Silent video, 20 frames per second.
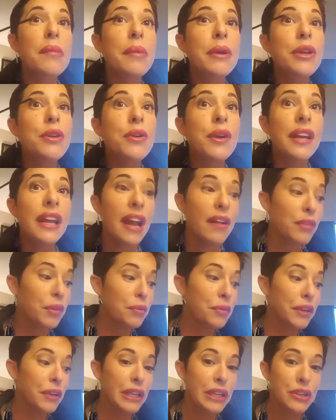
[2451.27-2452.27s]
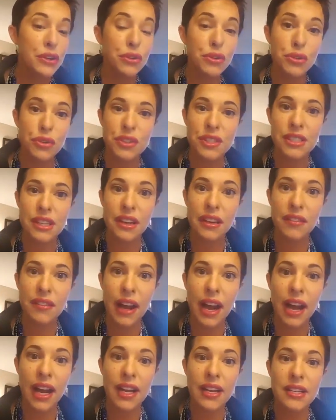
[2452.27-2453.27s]
but you can have a really neutral set of
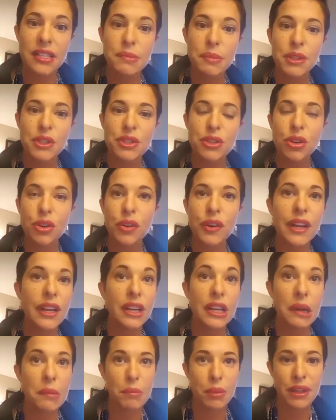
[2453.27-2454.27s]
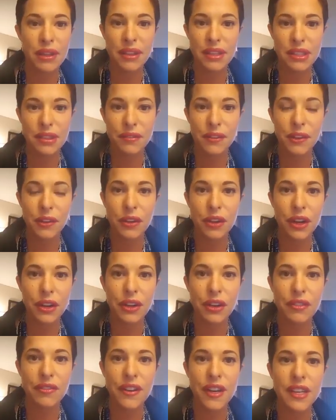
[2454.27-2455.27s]
eyes, but still create a completely different look on
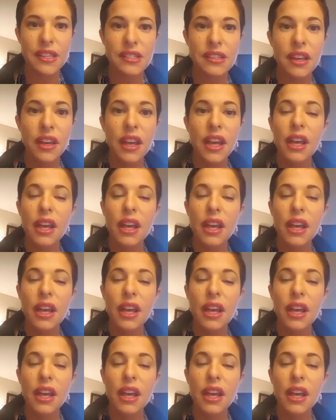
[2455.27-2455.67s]
your face